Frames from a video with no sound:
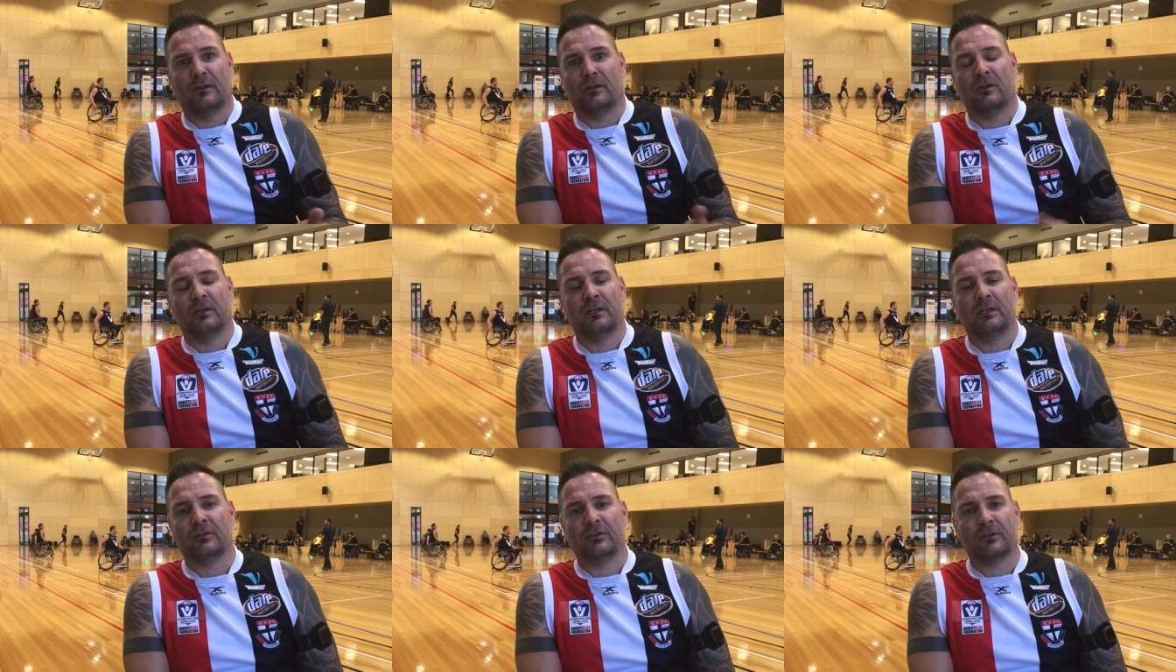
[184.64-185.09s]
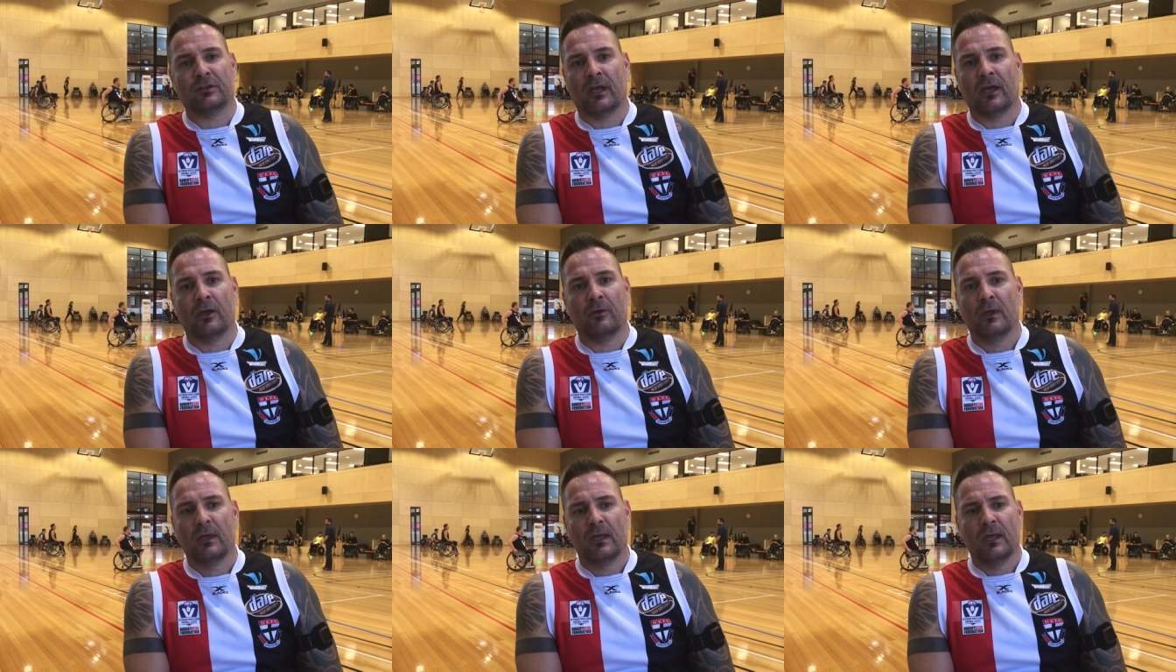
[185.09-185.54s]
and the league. So
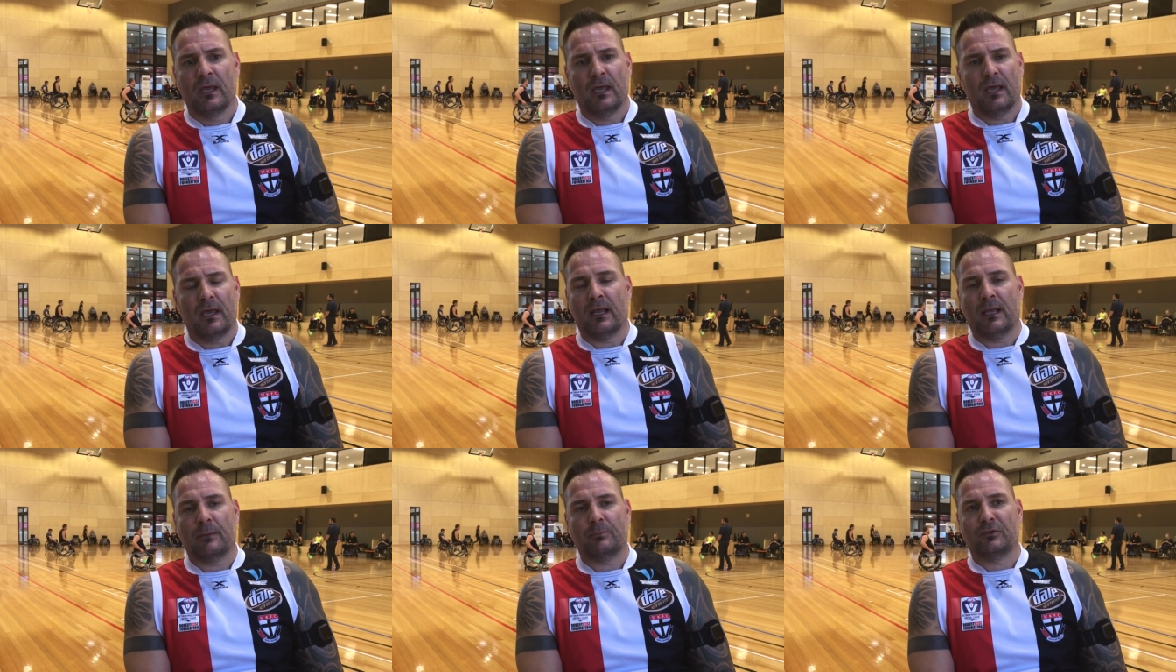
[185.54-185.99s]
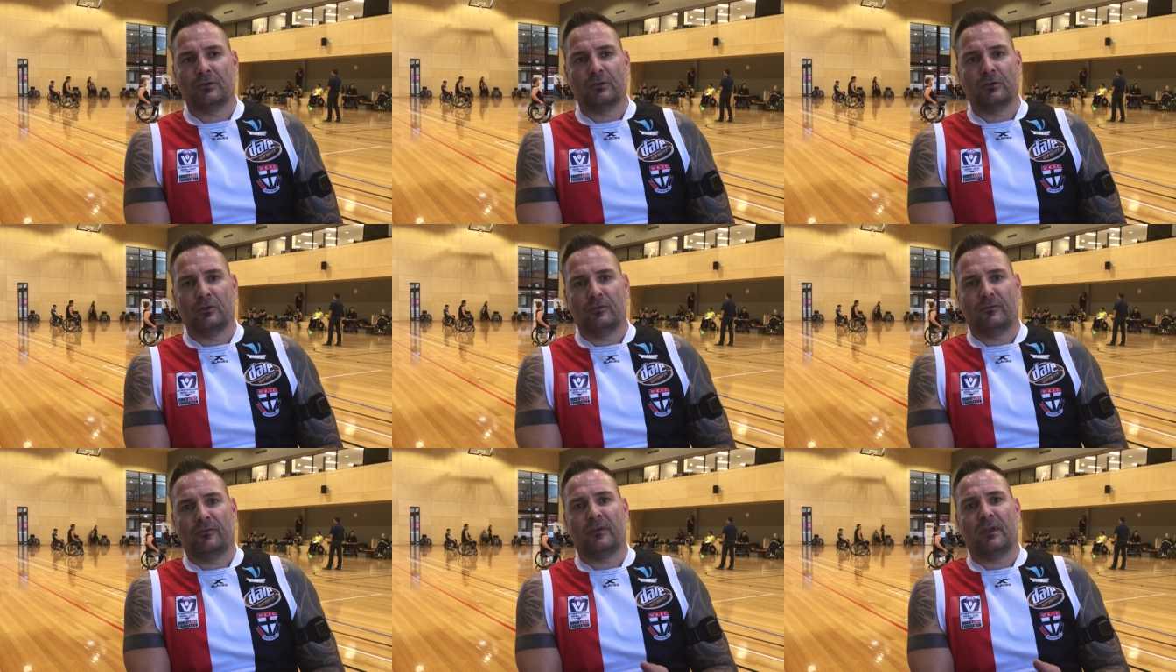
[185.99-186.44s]
an
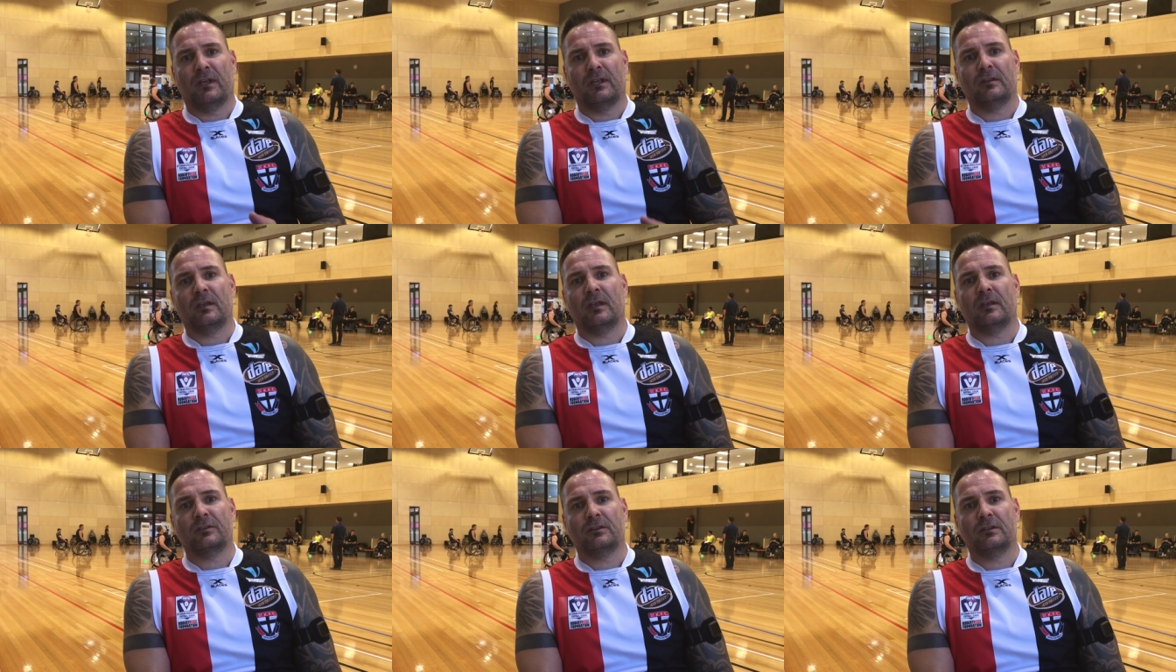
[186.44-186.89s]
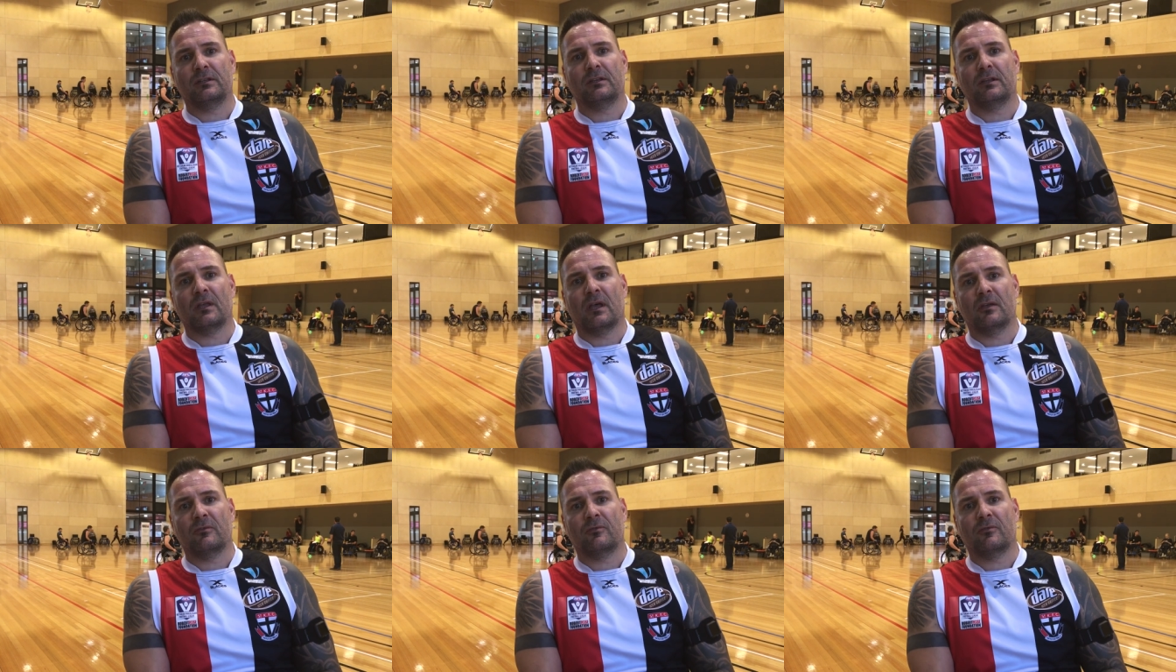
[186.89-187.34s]
absolute fantastic
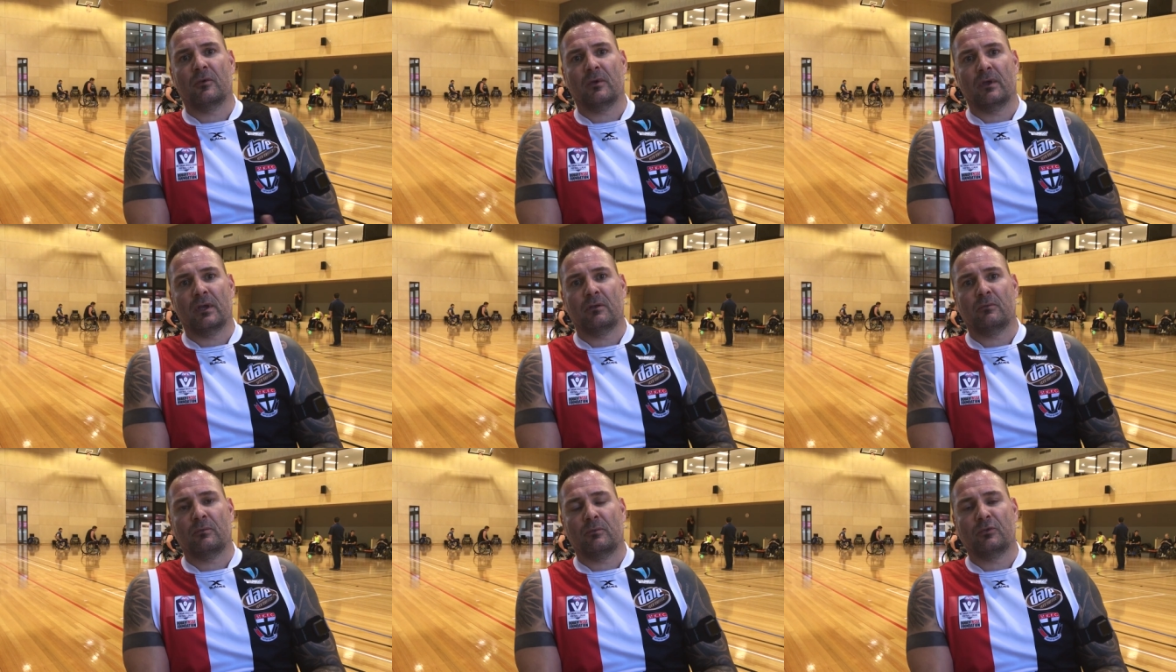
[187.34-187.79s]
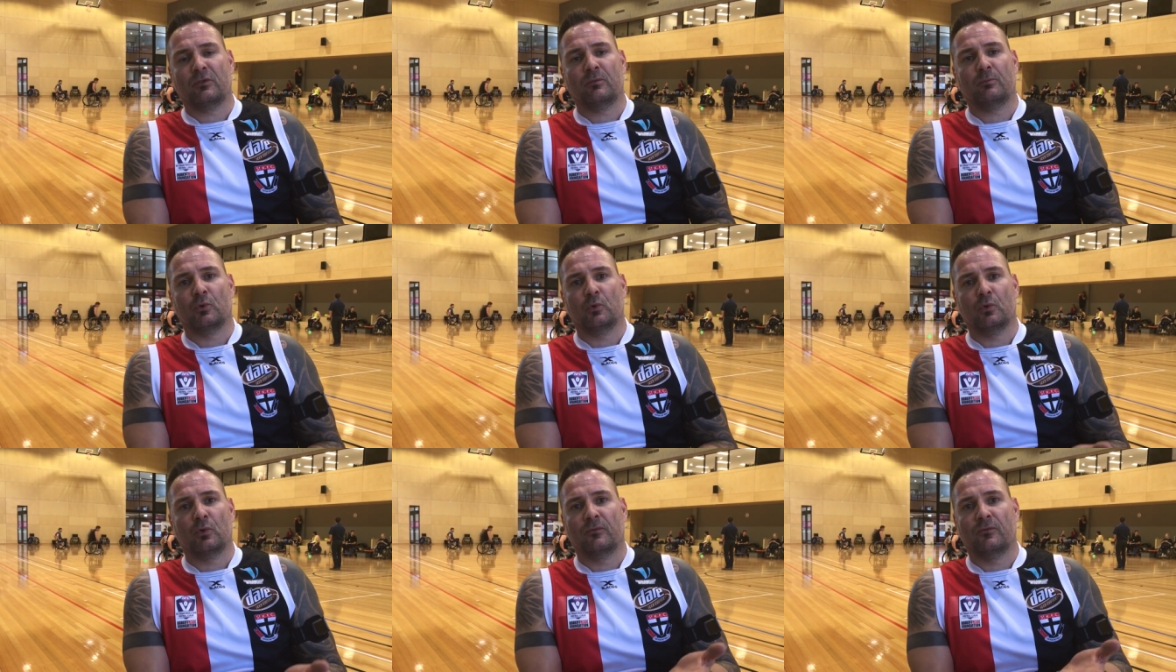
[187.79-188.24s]
day for our
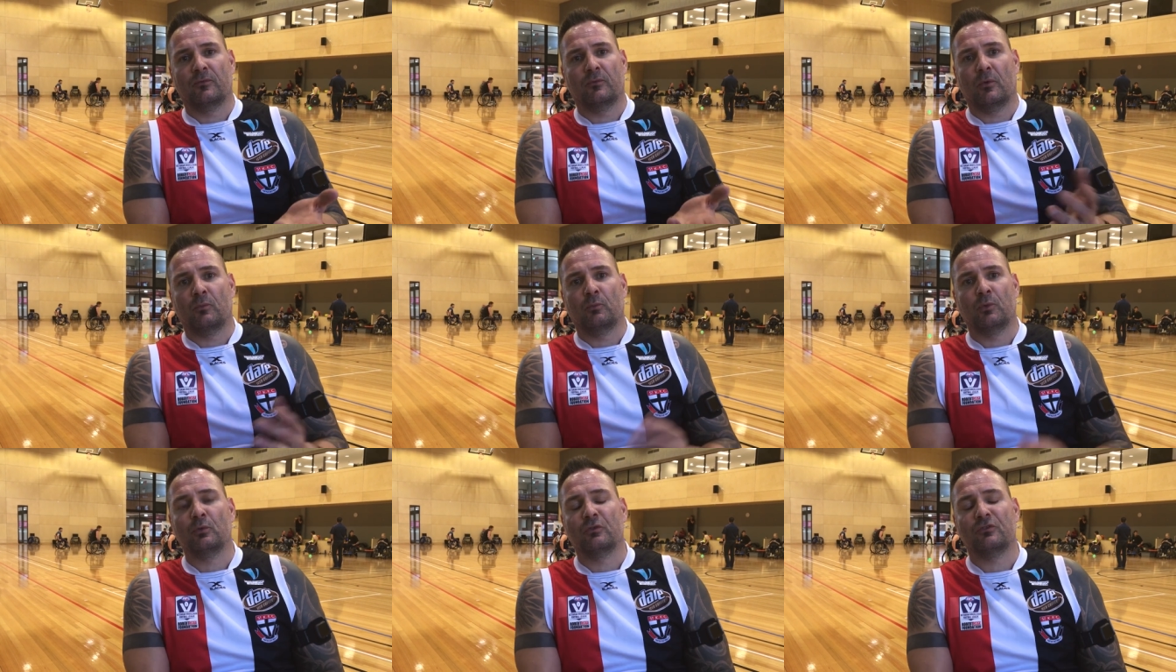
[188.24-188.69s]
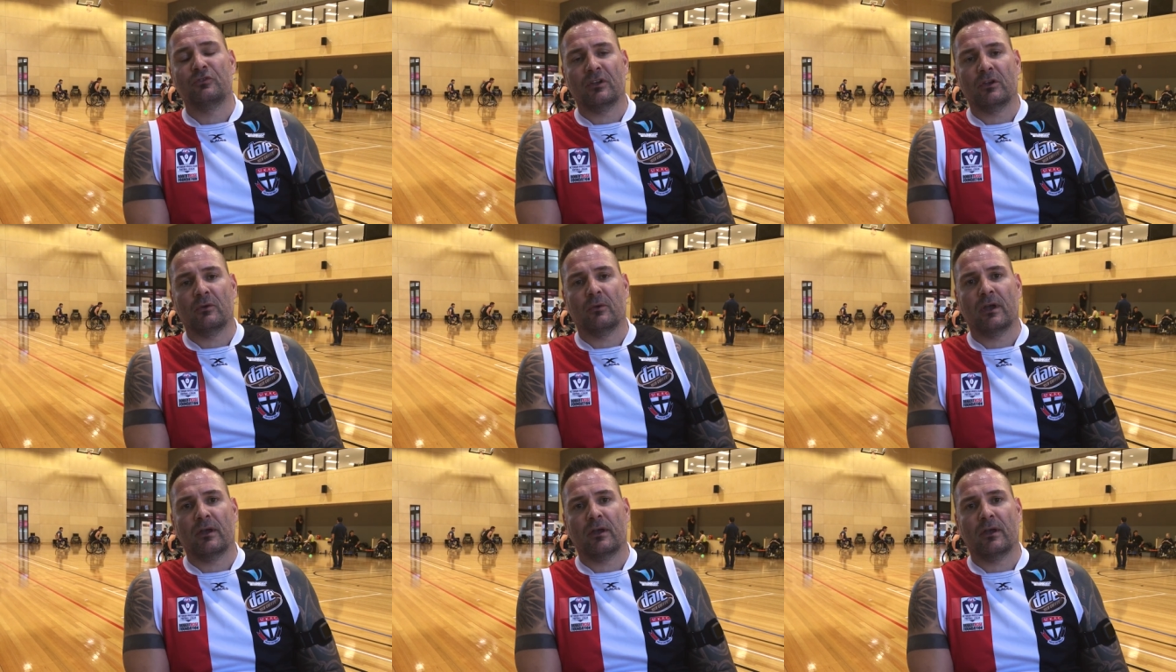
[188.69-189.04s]
sport of wheelchair